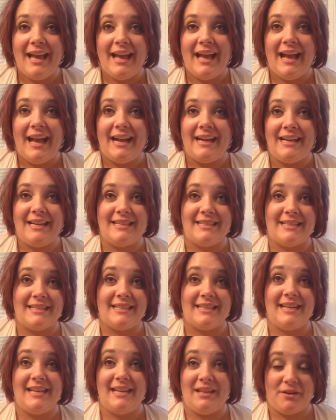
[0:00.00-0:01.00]
And he
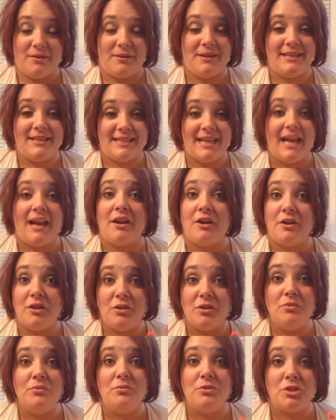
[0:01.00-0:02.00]
said, "Are
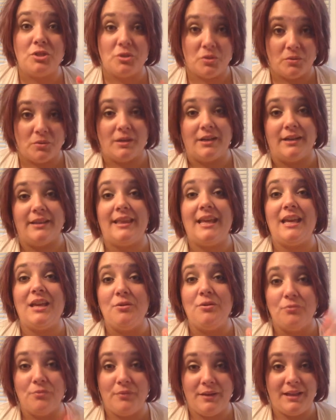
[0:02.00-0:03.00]
you sure that you
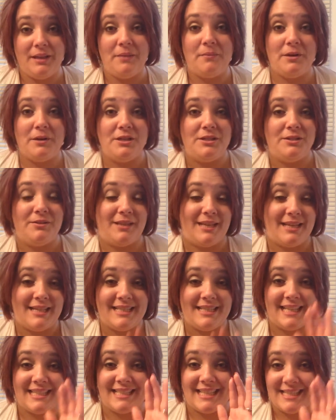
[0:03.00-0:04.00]
really want to do this?
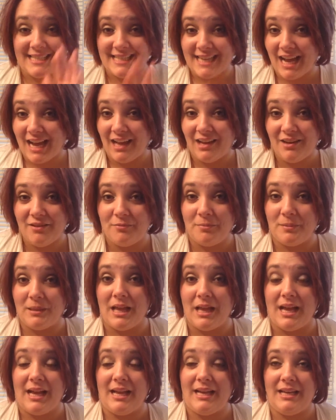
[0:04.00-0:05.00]
That's a ton of
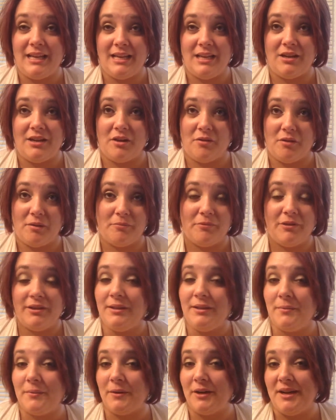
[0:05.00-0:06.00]
blood. I'm
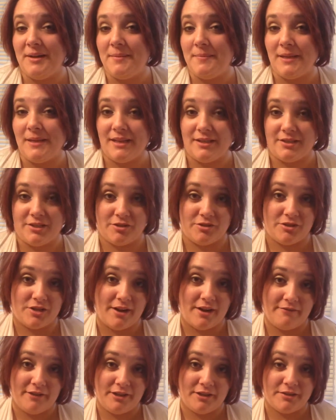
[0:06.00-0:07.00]
really worried because you're
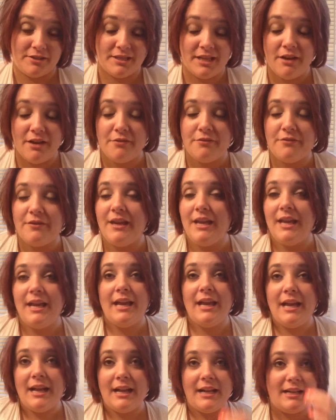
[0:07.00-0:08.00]
driving yourself."
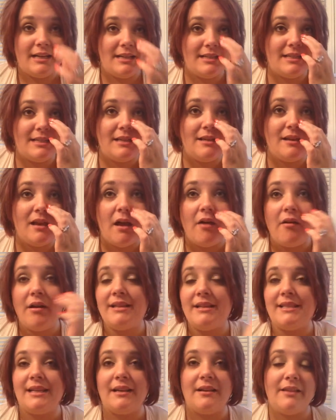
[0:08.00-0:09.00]
And I said, "No." I
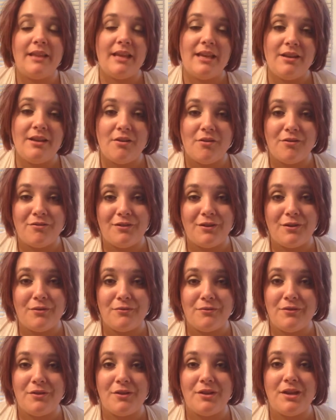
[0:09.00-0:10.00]
said, "I'll let you know if I don't
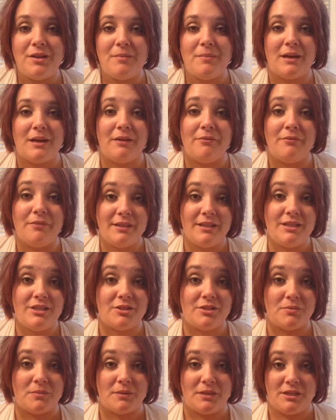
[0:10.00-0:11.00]
feel good, but I really
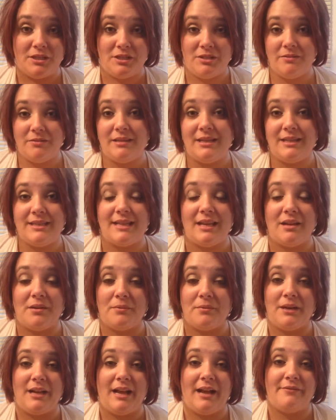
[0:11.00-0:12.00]
just want to do this. I don't
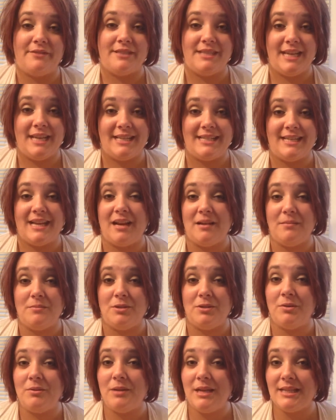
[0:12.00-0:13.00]
want to have to take time
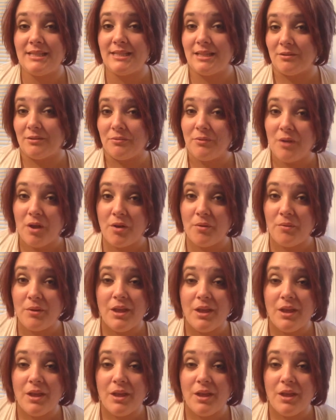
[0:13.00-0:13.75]
2 days in a row